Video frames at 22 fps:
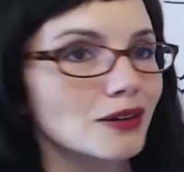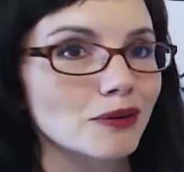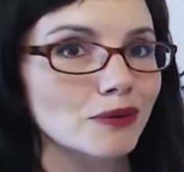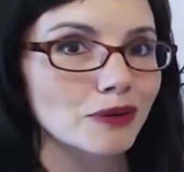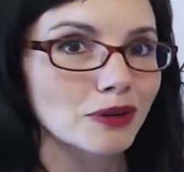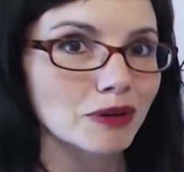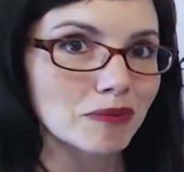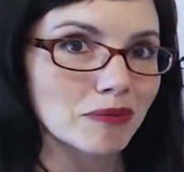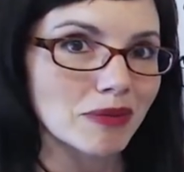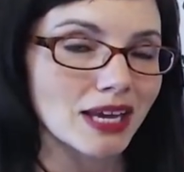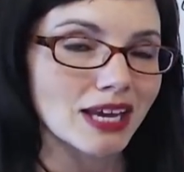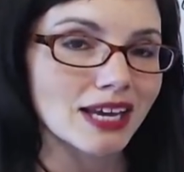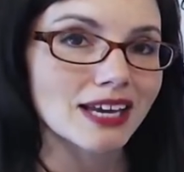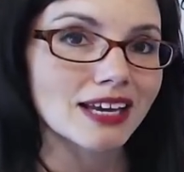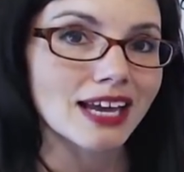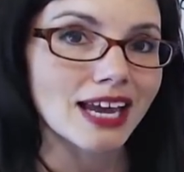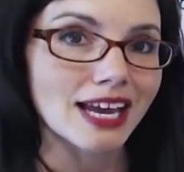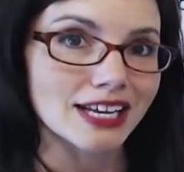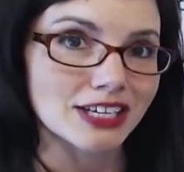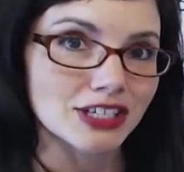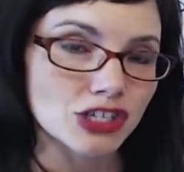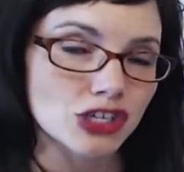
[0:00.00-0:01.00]
would make
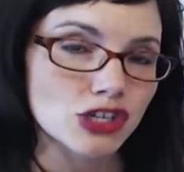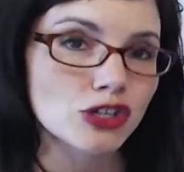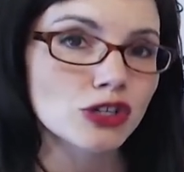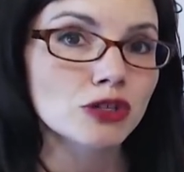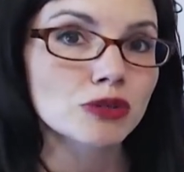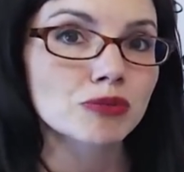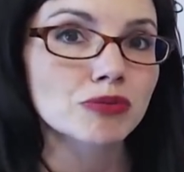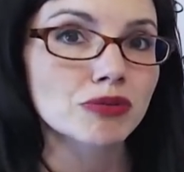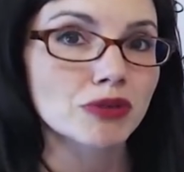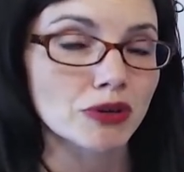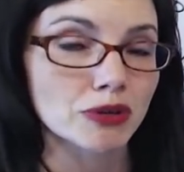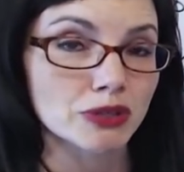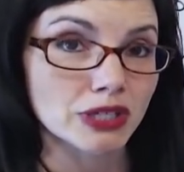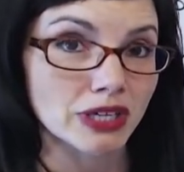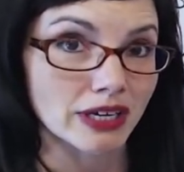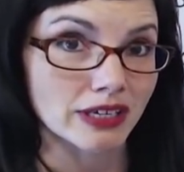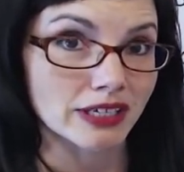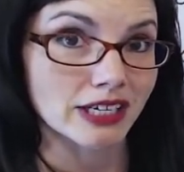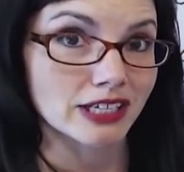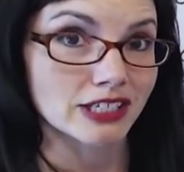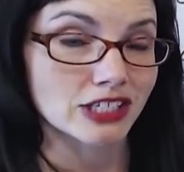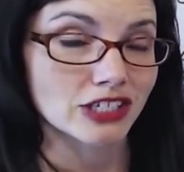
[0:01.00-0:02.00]
a 2
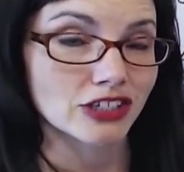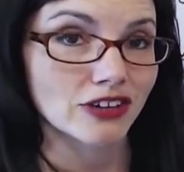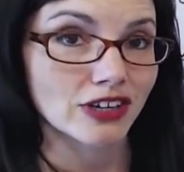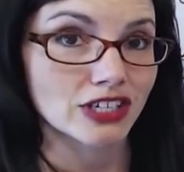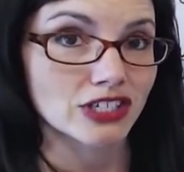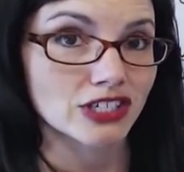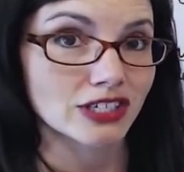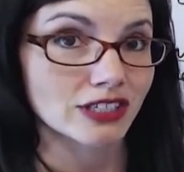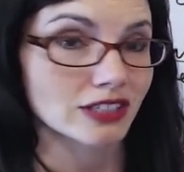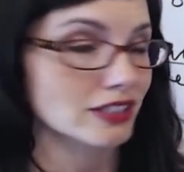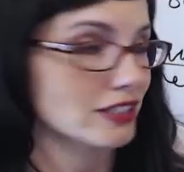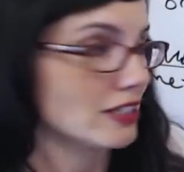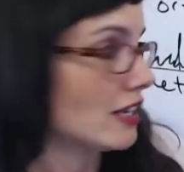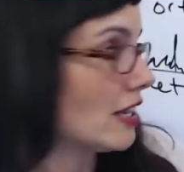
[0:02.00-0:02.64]
proton integration.